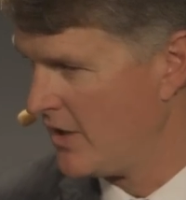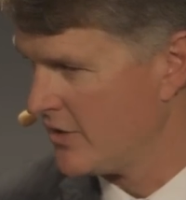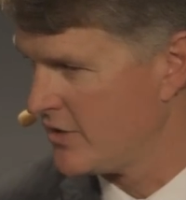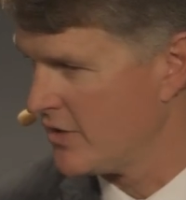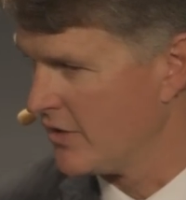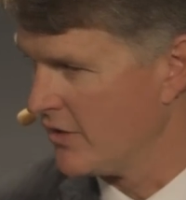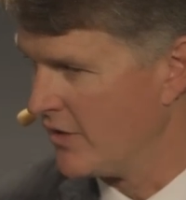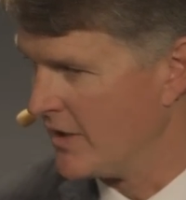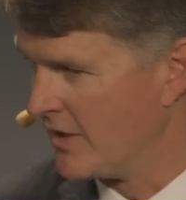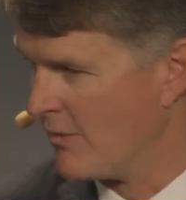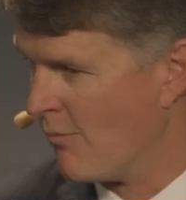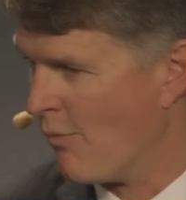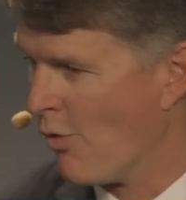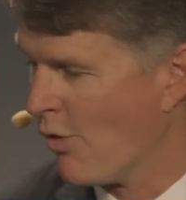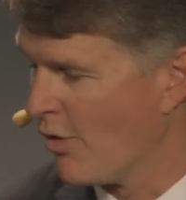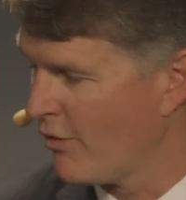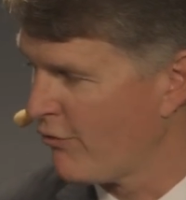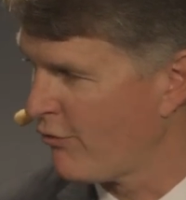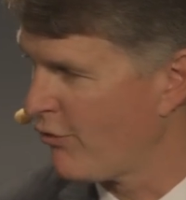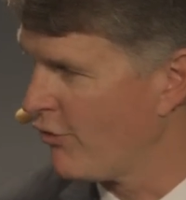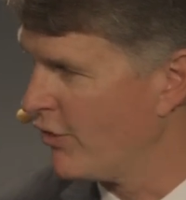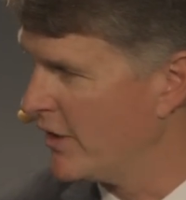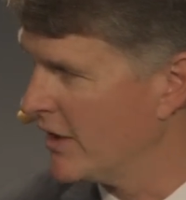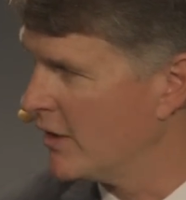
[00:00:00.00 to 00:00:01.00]
turning
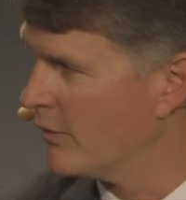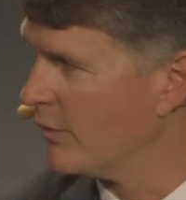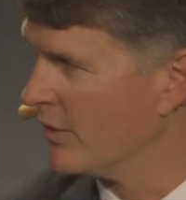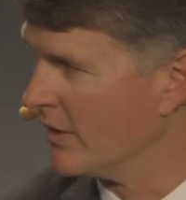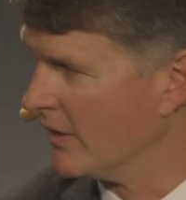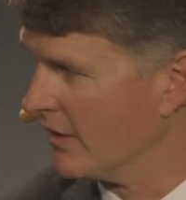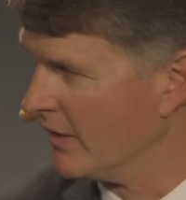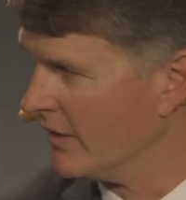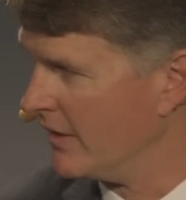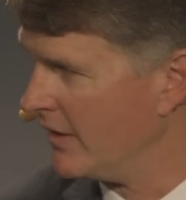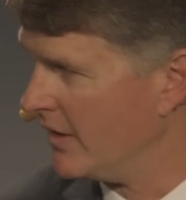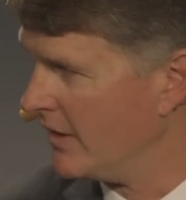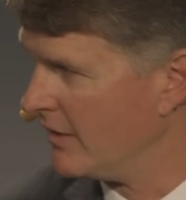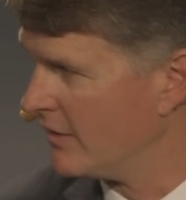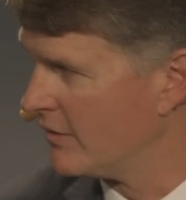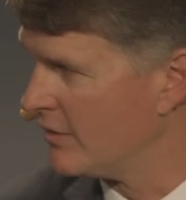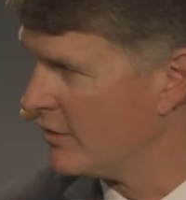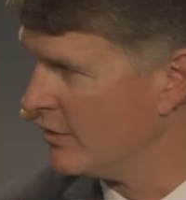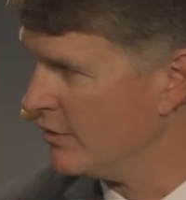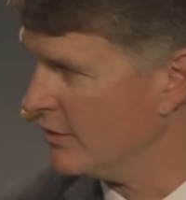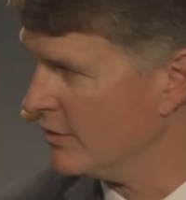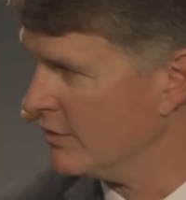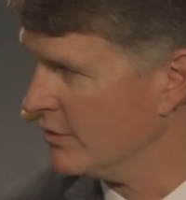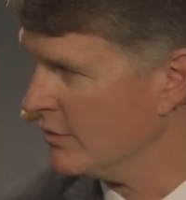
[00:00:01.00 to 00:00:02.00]
more frequently
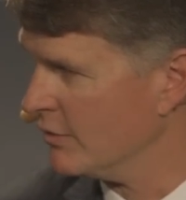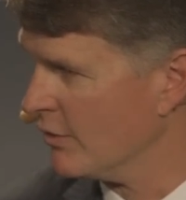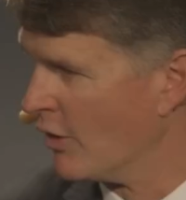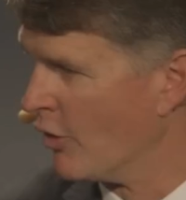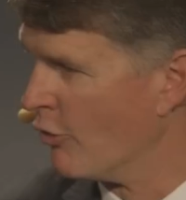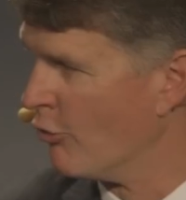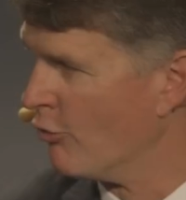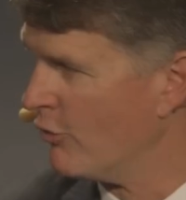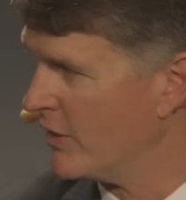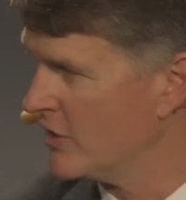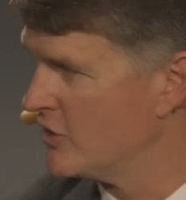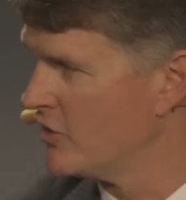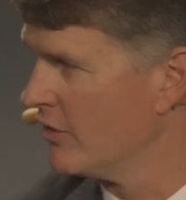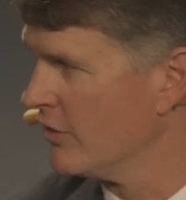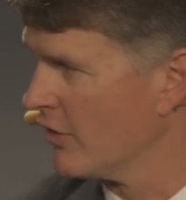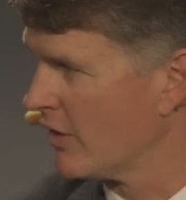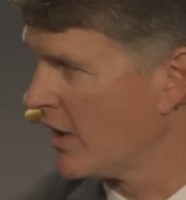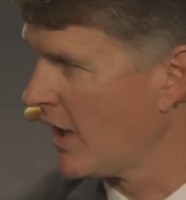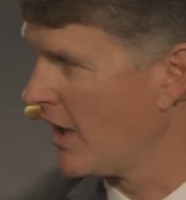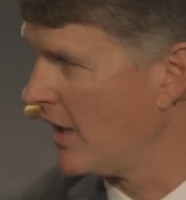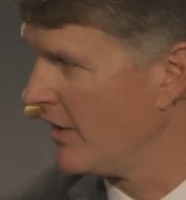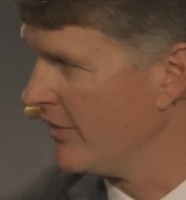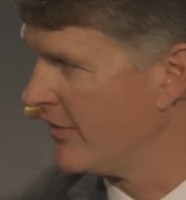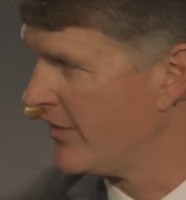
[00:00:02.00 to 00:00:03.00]
to original
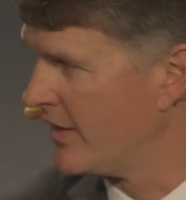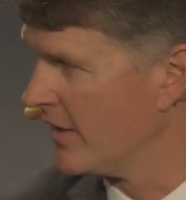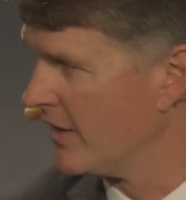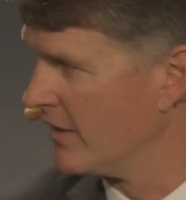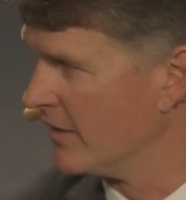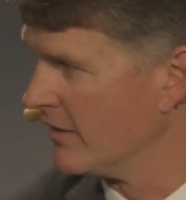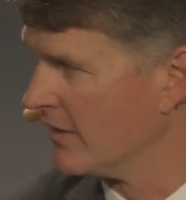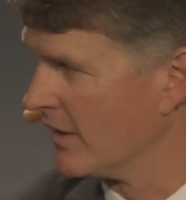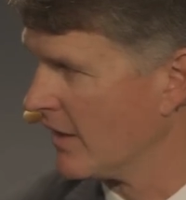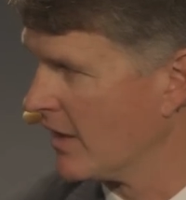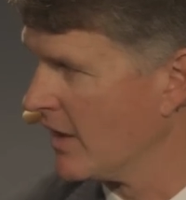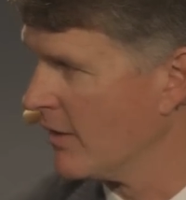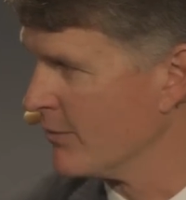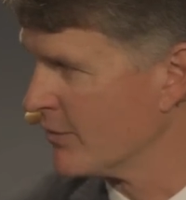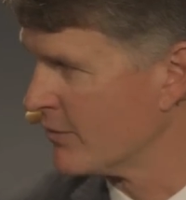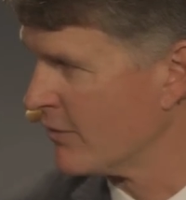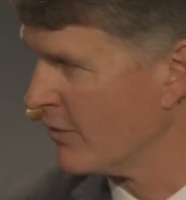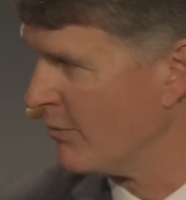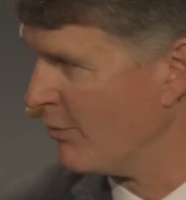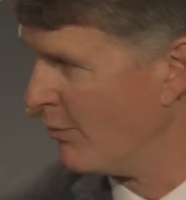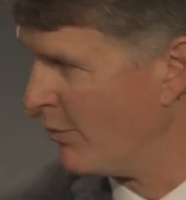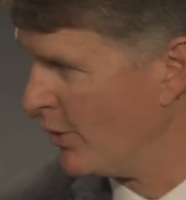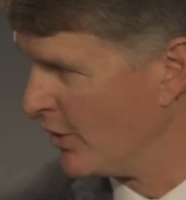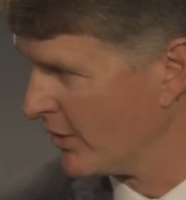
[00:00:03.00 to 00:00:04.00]
content that comes
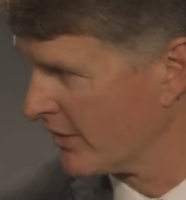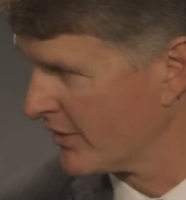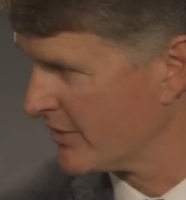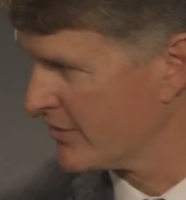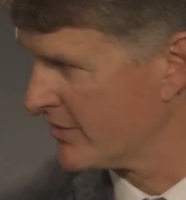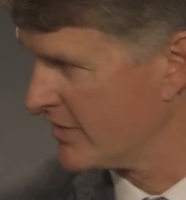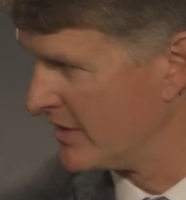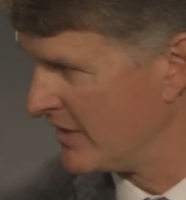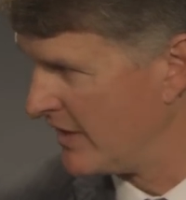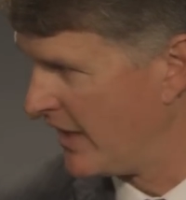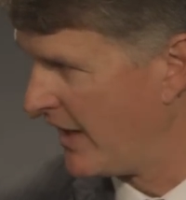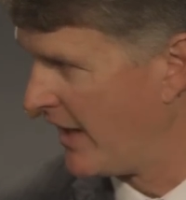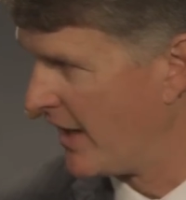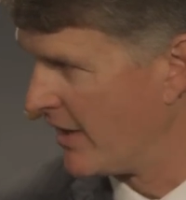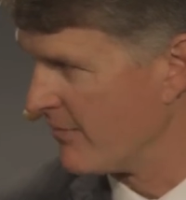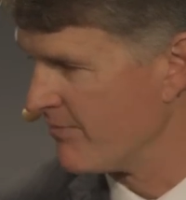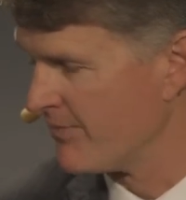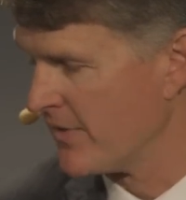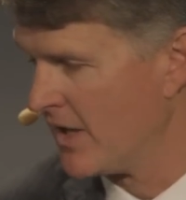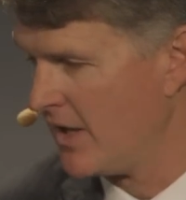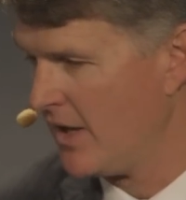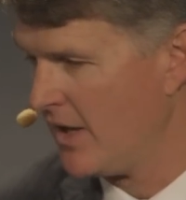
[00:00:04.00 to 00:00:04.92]
from books today.